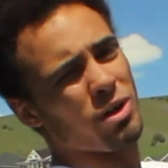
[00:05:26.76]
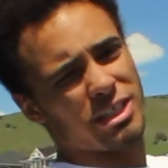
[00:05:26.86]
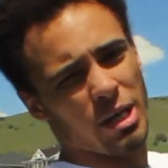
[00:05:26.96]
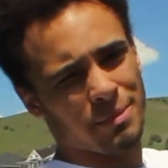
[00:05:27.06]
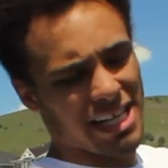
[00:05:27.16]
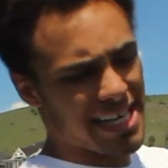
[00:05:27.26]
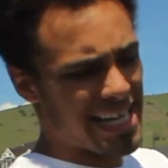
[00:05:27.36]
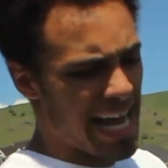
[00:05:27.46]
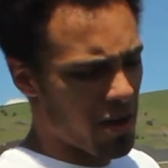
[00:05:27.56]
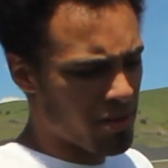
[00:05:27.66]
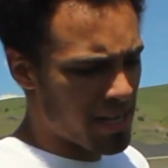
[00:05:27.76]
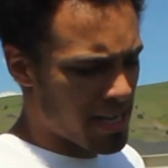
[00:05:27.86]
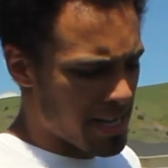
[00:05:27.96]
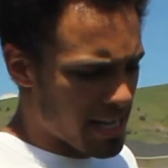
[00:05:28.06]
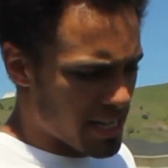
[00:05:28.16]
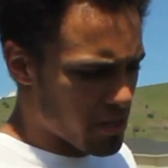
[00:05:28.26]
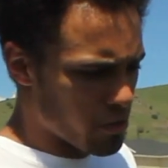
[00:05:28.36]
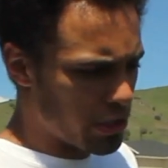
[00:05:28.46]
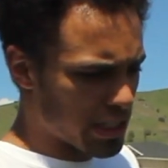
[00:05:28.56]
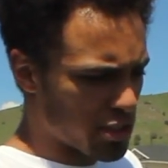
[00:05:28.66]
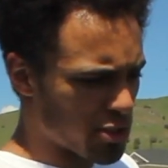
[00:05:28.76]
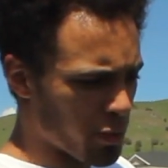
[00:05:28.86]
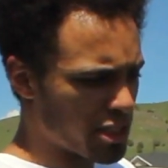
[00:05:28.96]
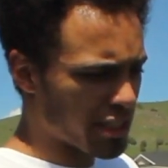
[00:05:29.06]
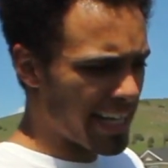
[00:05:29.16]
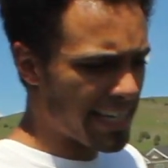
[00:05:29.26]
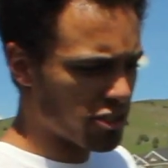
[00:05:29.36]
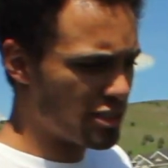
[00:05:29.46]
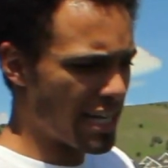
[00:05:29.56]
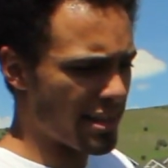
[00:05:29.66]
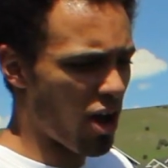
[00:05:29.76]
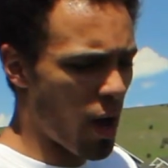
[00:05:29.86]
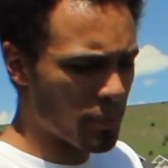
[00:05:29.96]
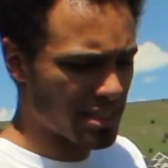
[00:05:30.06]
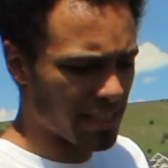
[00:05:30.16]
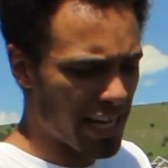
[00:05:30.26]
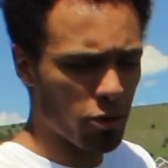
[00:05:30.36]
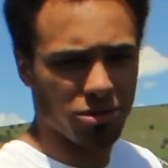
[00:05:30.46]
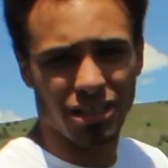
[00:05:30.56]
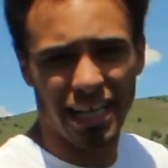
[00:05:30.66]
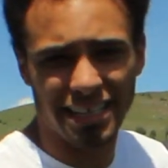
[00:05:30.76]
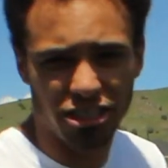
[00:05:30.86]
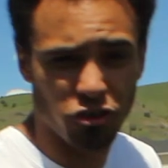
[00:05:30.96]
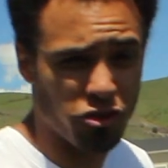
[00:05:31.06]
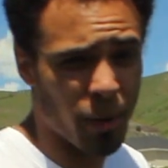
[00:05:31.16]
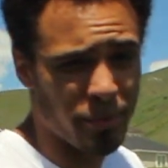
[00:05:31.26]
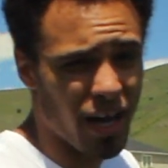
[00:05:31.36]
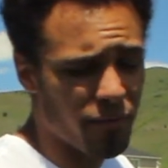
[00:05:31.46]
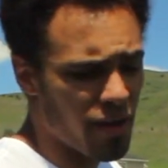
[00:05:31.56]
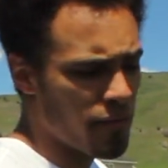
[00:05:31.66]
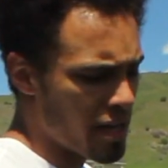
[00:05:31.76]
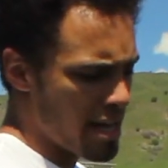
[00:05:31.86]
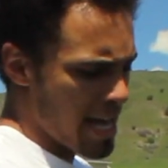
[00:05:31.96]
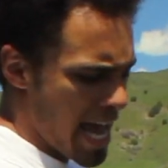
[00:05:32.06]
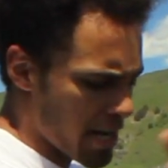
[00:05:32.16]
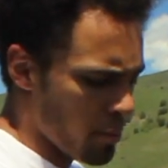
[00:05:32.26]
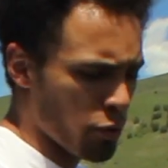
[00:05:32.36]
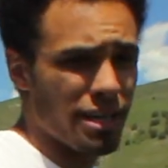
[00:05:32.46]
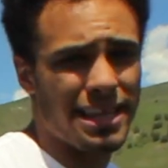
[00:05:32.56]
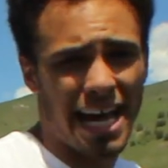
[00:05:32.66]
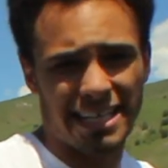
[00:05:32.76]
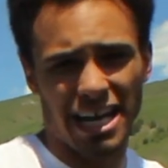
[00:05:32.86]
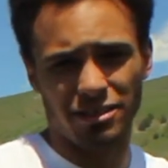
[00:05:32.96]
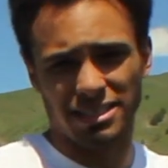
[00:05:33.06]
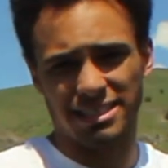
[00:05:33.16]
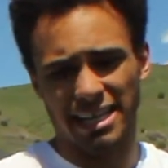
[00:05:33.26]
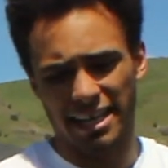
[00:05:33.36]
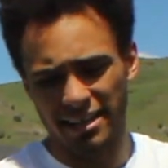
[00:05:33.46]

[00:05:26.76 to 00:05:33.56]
once you're upside down, you just switch legs. You take the opposite leg or the leg that you jumped off of, and you bring that down instead.